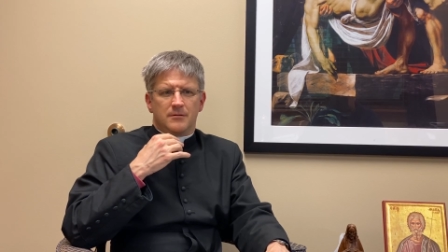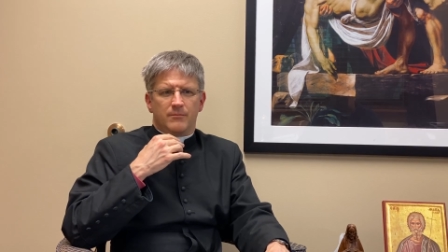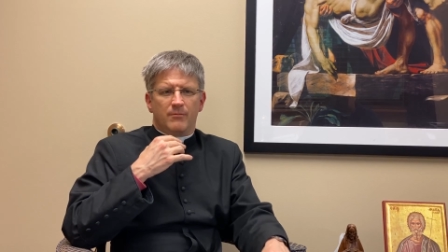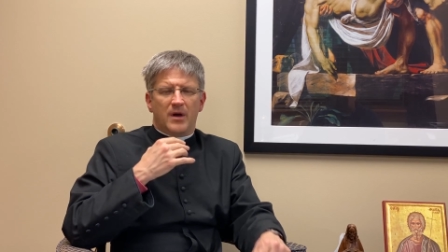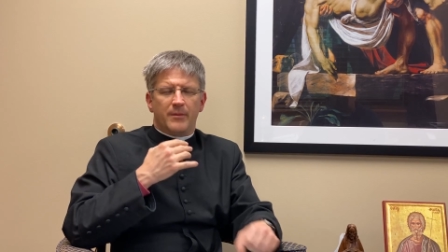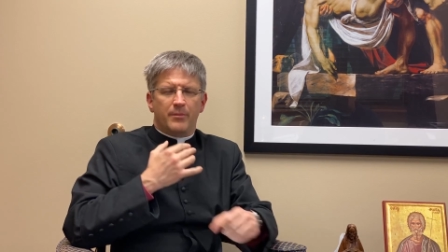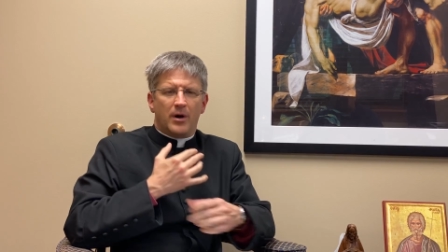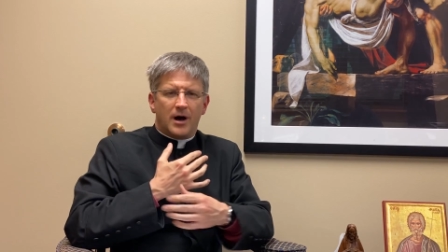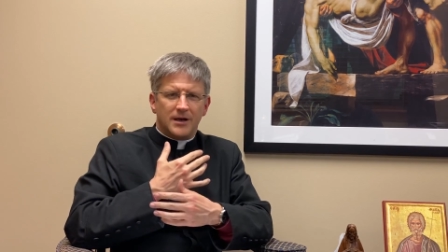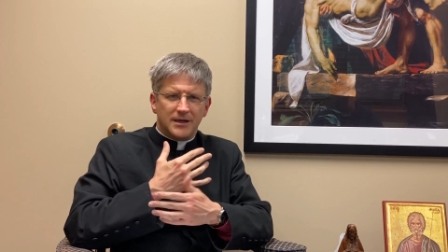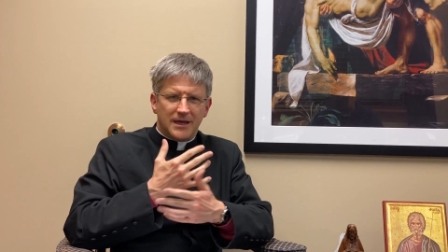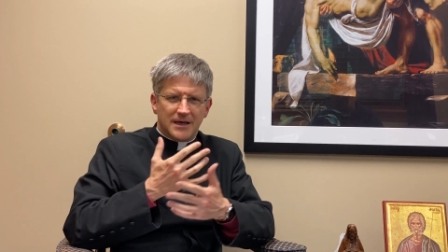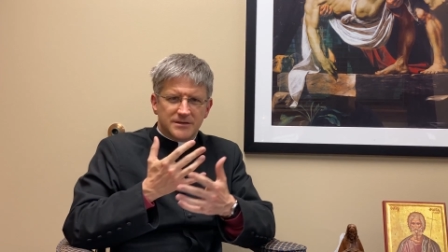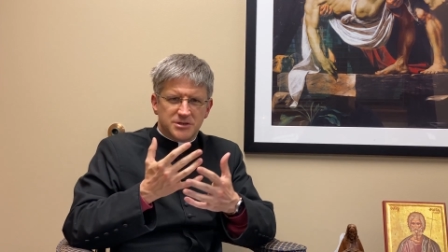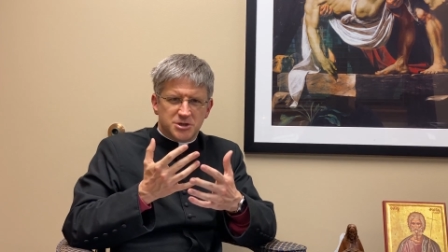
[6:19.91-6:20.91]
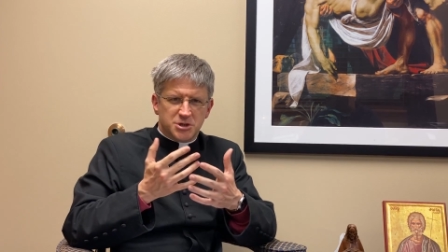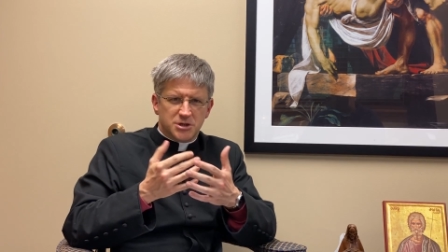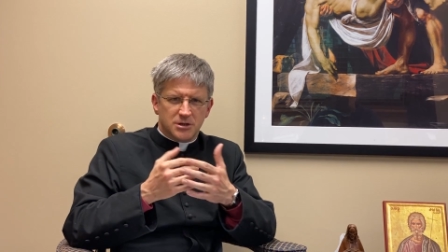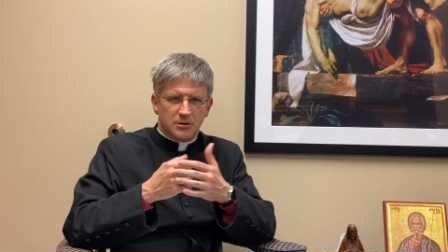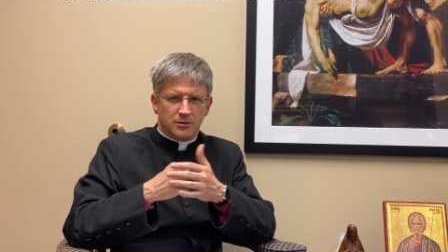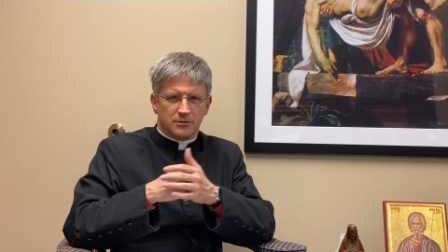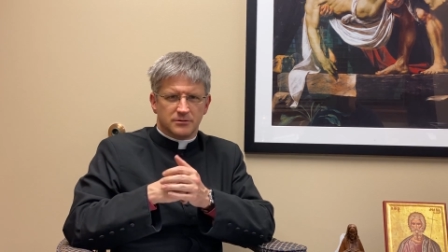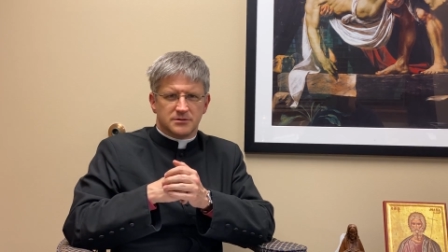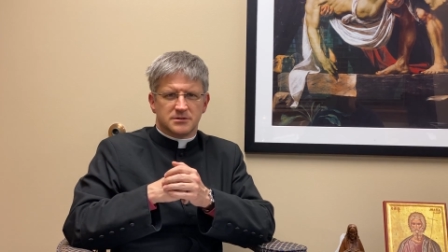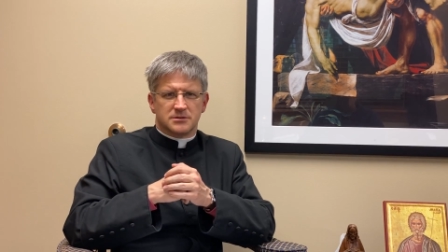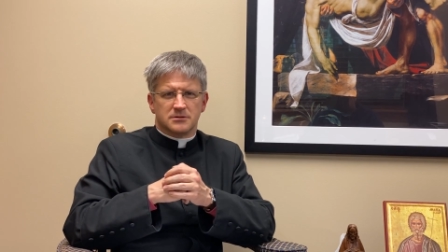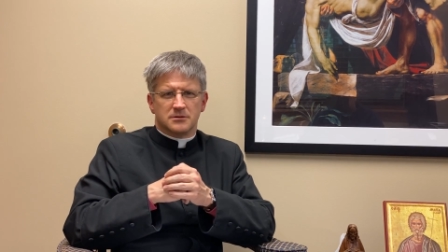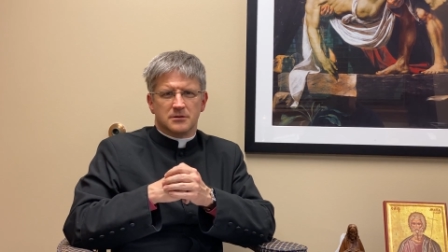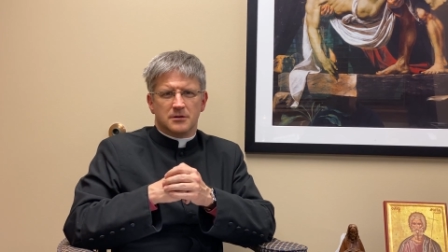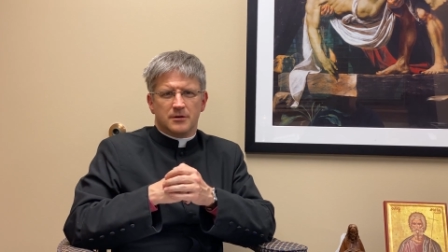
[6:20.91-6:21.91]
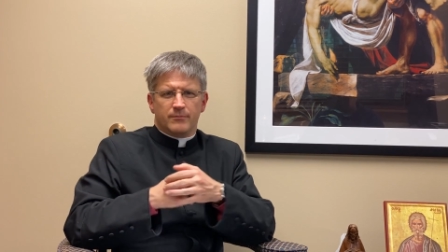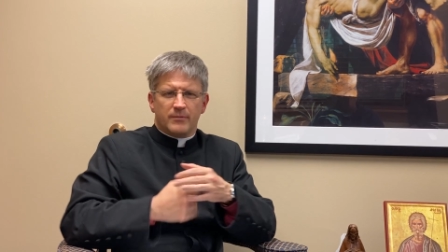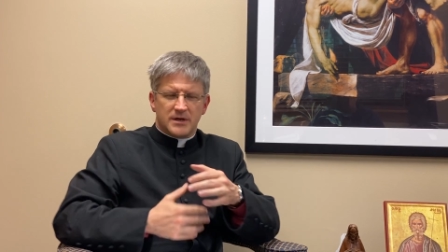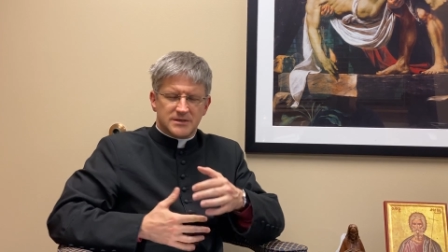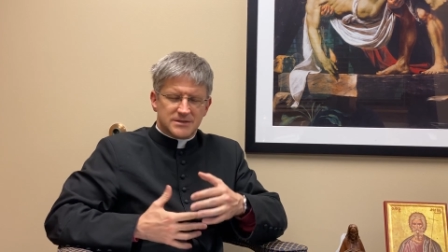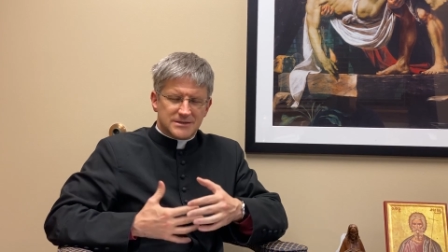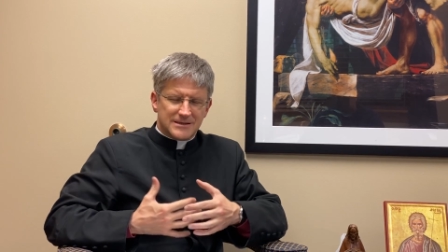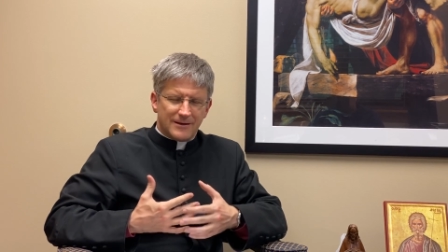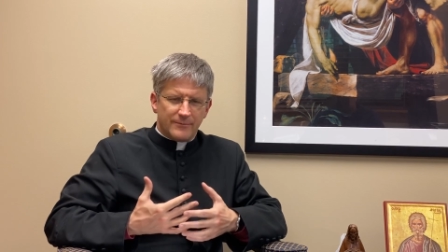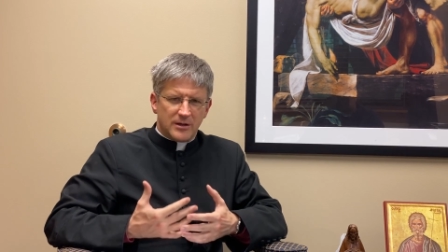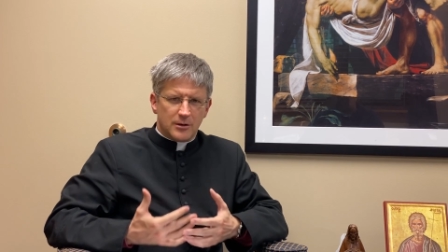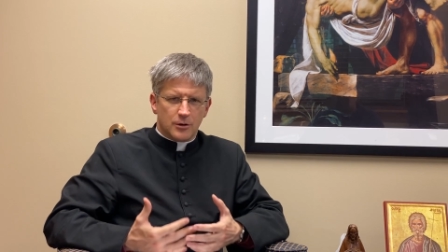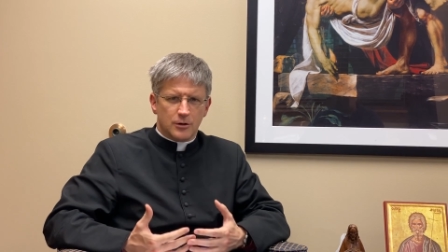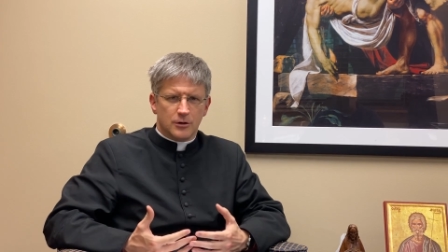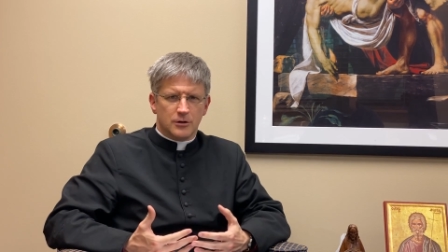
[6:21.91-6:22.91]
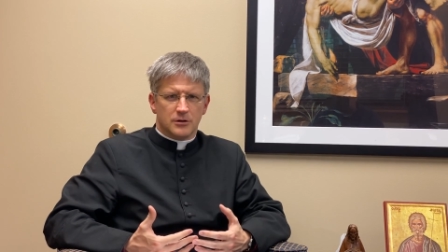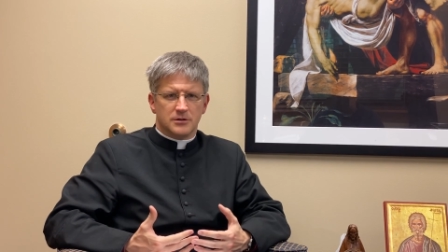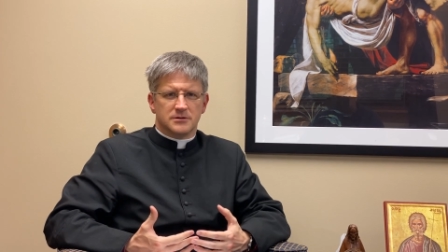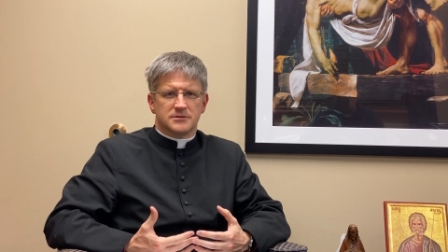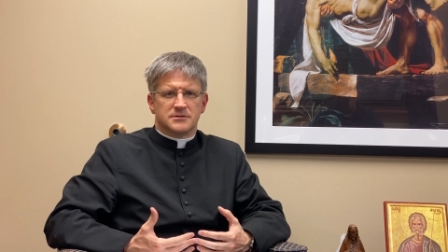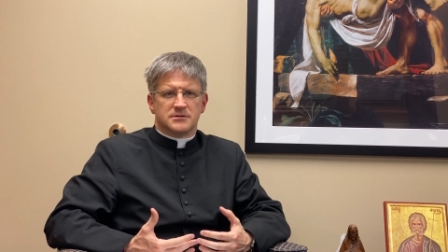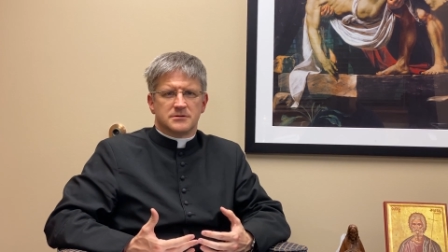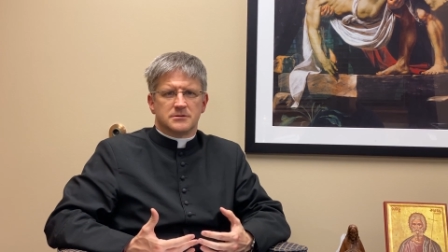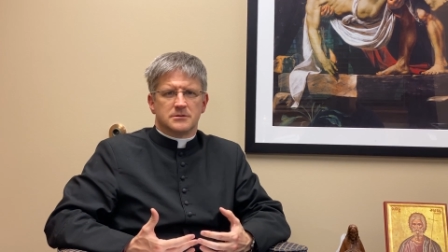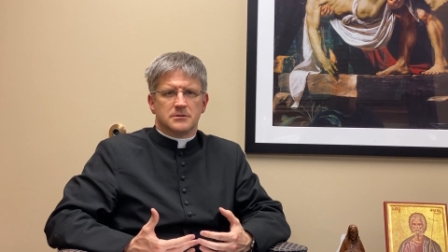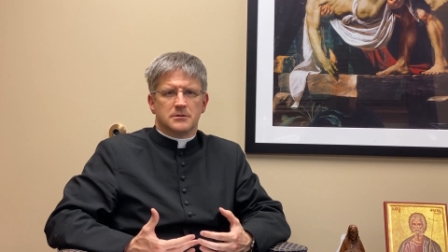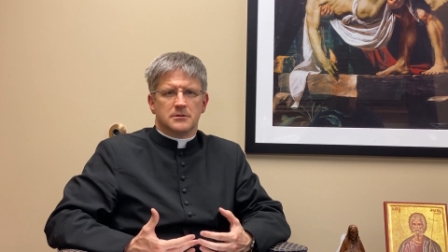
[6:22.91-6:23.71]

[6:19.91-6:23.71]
my body has chills my stomach hurts.